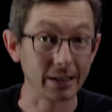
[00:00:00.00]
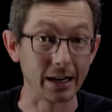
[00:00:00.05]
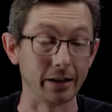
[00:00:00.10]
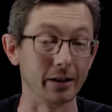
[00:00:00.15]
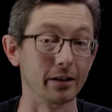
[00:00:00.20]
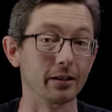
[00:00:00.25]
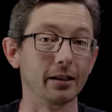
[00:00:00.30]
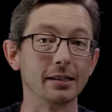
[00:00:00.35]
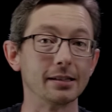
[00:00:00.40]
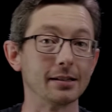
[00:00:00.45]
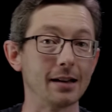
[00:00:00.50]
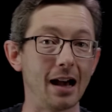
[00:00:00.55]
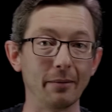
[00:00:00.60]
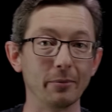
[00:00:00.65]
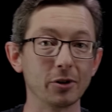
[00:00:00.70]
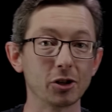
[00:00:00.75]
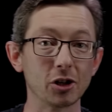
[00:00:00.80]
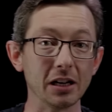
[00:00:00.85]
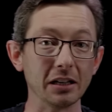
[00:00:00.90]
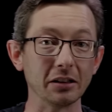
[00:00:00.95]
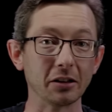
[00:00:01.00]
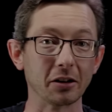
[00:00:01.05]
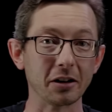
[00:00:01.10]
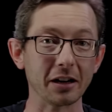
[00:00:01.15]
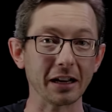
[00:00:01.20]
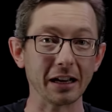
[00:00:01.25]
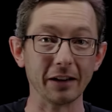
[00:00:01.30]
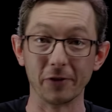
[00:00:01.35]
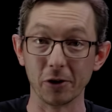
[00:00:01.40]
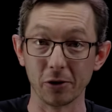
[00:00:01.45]
data. It's not machine
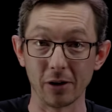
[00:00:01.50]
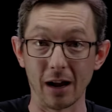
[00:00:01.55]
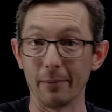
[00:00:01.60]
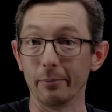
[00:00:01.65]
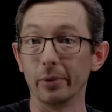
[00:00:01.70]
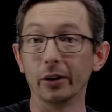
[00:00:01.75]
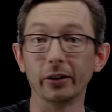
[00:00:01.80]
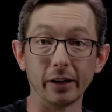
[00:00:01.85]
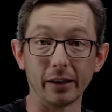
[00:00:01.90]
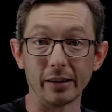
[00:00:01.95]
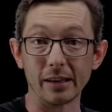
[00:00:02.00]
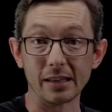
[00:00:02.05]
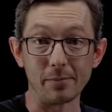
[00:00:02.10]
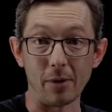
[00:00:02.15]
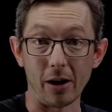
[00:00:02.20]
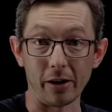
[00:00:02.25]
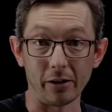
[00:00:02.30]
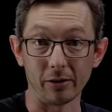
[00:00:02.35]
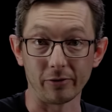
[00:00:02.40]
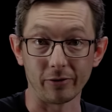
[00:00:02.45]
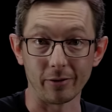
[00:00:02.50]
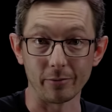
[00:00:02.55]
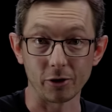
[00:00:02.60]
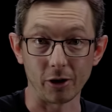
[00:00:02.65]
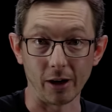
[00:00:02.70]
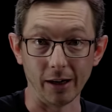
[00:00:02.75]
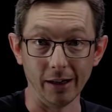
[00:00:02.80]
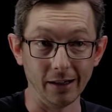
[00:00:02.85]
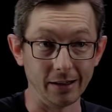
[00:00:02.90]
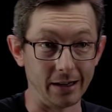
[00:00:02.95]
learning if you're not building this model from
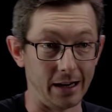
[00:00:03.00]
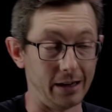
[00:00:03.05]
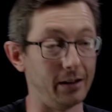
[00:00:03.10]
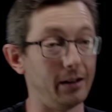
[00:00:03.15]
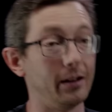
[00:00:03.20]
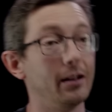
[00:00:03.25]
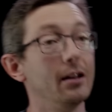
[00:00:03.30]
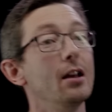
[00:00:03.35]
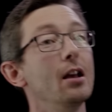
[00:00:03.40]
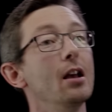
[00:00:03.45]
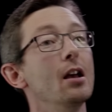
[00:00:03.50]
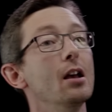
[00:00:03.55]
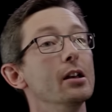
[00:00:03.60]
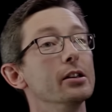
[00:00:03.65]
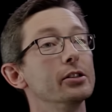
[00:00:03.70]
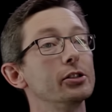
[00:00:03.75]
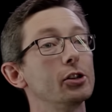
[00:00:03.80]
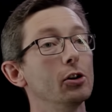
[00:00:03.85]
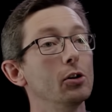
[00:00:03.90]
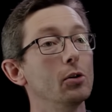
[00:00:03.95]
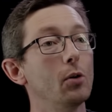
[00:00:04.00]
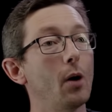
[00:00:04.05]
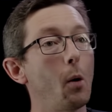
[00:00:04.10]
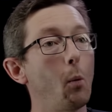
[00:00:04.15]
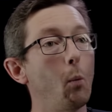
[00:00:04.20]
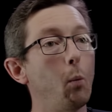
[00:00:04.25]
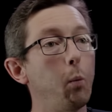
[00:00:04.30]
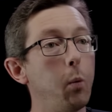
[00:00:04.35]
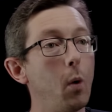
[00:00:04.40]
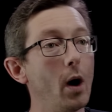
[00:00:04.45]
training data. So
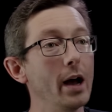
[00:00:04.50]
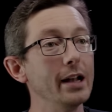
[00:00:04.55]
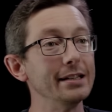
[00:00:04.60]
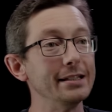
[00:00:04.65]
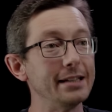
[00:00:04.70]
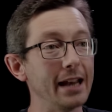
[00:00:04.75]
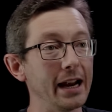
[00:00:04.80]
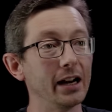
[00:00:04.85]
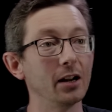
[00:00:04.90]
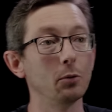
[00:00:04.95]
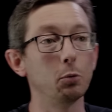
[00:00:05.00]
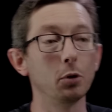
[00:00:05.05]
what data